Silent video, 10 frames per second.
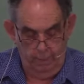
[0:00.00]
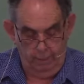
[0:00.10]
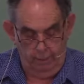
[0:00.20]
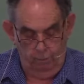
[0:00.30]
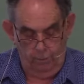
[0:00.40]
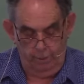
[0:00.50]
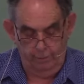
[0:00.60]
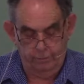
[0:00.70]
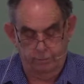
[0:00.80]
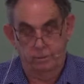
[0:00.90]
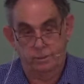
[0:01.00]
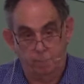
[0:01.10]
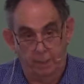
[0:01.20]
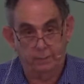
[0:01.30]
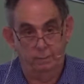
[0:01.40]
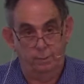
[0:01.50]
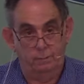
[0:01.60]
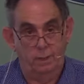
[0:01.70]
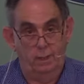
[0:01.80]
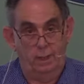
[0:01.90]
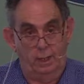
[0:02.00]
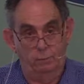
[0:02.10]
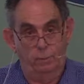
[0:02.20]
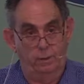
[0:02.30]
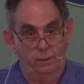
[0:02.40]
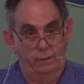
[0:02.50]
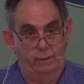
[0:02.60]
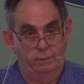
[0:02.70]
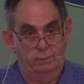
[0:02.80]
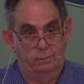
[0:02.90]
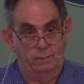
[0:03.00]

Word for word: in a way that's respectable and would honor the law.